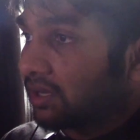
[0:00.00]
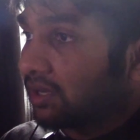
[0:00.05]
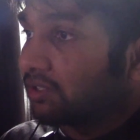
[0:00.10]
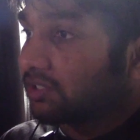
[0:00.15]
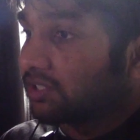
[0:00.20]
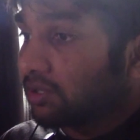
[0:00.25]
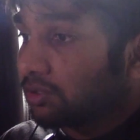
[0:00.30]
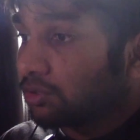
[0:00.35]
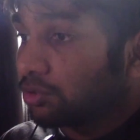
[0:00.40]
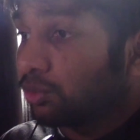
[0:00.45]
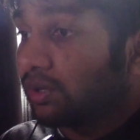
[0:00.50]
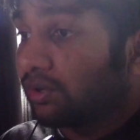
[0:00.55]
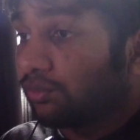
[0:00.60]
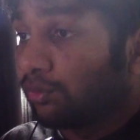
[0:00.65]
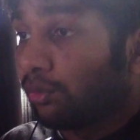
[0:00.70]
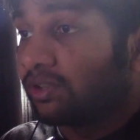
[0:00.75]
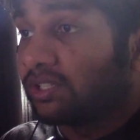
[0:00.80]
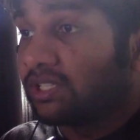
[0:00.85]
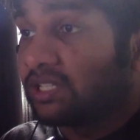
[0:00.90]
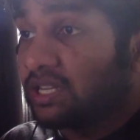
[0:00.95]
Godzilla
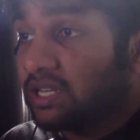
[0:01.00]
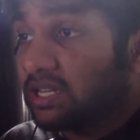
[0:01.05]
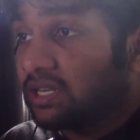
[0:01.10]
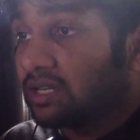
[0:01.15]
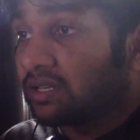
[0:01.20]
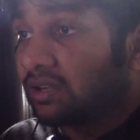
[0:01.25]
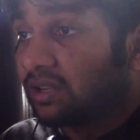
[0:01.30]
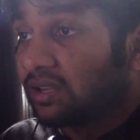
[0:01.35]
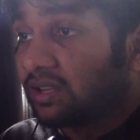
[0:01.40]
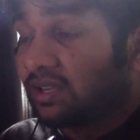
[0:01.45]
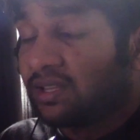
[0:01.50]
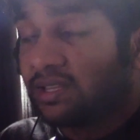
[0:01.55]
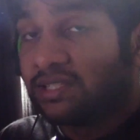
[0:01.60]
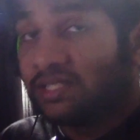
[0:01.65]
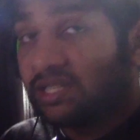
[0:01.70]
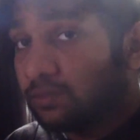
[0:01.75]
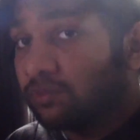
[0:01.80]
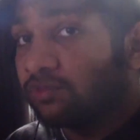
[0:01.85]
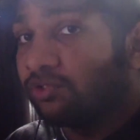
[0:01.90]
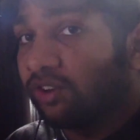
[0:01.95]
2014
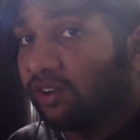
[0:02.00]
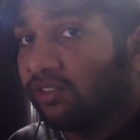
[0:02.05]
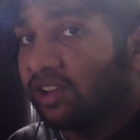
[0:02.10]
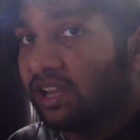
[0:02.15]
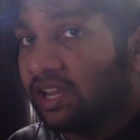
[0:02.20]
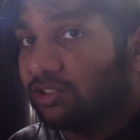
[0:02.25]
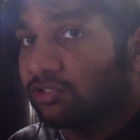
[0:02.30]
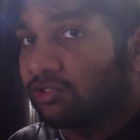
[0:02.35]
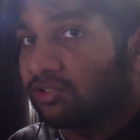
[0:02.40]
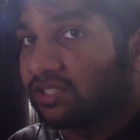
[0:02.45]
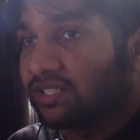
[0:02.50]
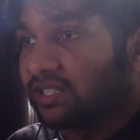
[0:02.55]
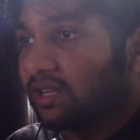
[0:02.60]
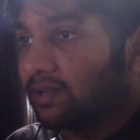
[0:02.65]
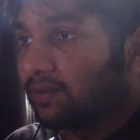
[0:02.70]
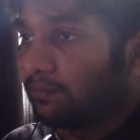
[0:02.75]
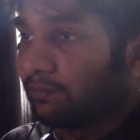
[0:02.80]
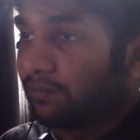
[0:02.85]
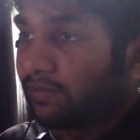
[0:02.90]
seems very interesting.